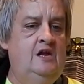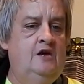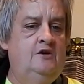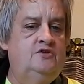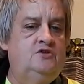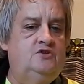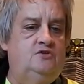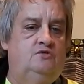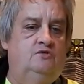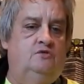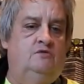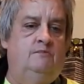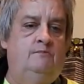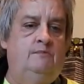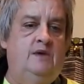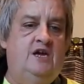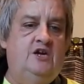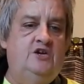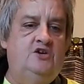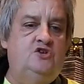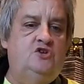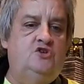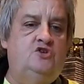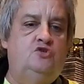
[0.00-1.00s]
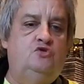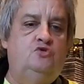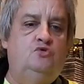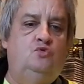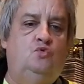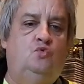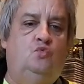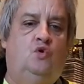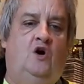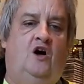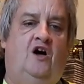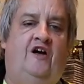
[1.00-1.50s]
She'll make you
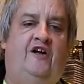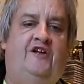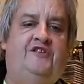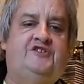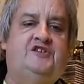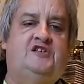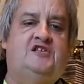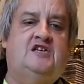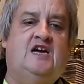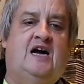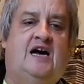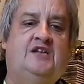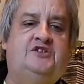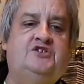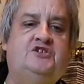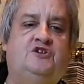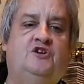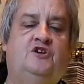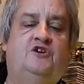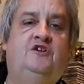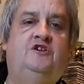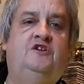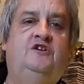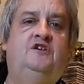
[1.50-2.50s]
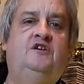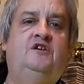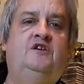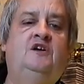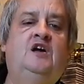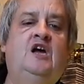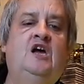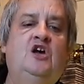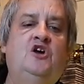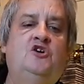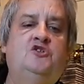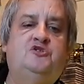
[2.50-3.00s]
want to touch her,
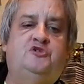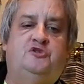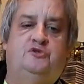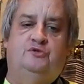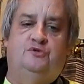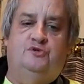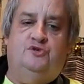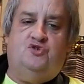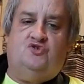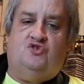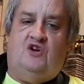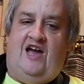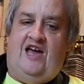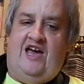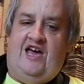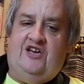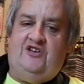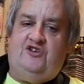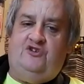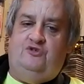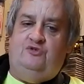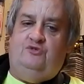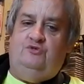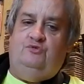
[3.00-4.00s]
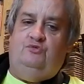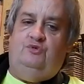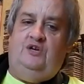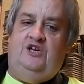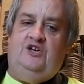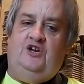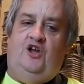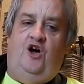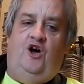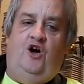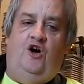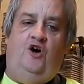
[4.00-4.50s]
she'll drag you
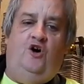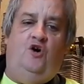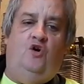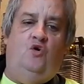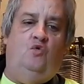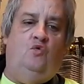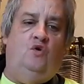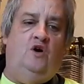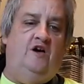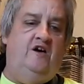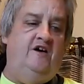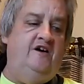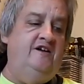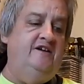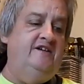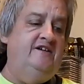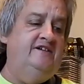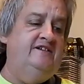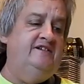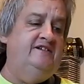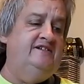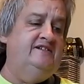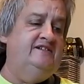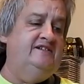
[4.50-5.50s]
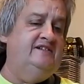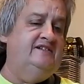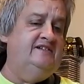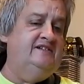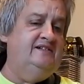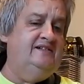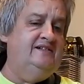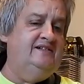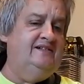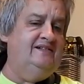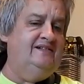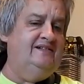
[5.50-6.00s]
in her
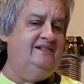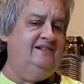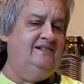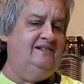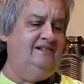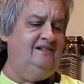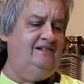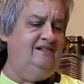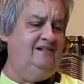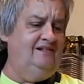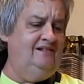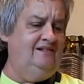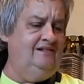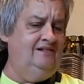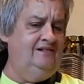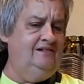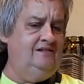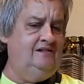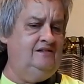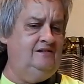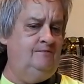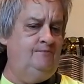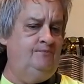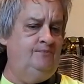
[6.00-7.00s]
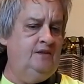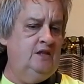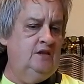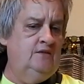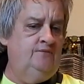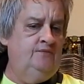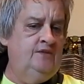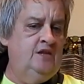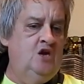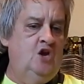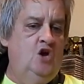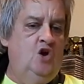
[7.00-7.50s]
world.
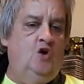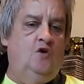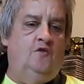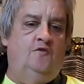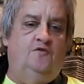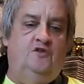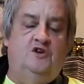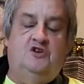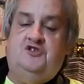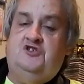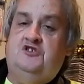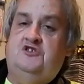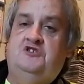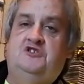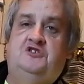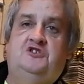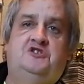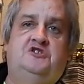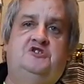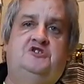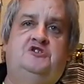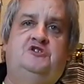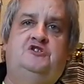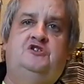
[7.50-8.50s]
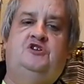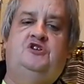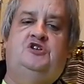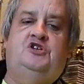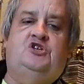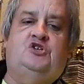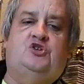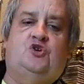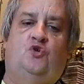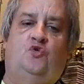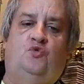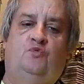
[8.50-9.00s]
Her vision is
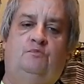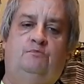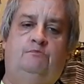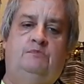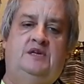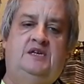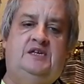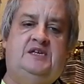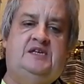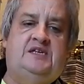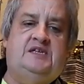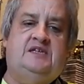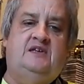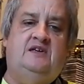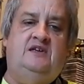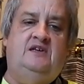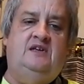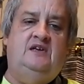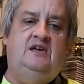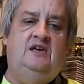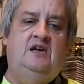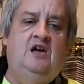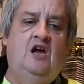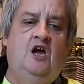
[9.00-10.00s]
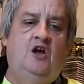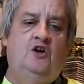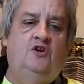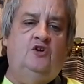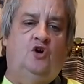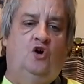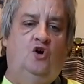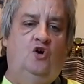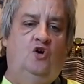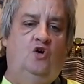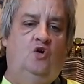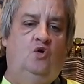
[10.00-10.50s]
so misty,
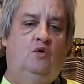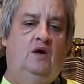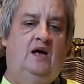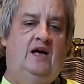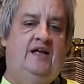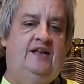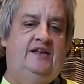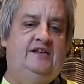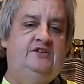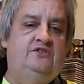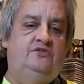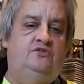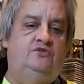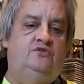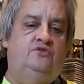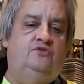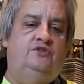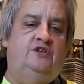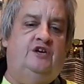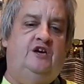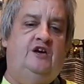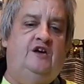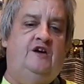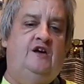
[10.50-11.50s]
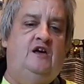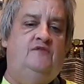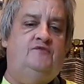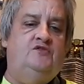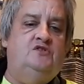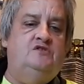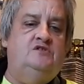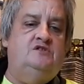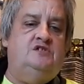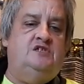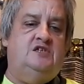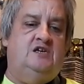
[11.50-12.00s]
no one could
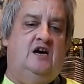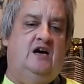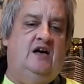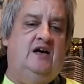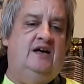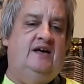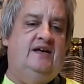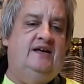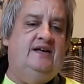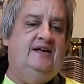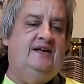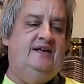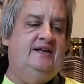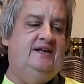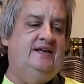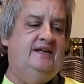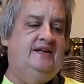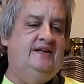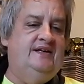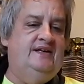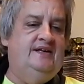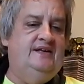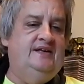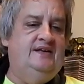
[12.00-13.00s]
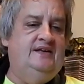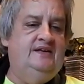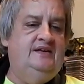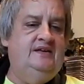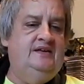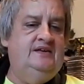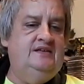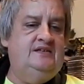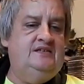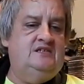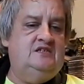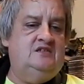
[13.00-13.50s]
ever
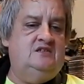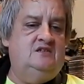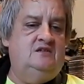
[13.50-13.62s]
touch.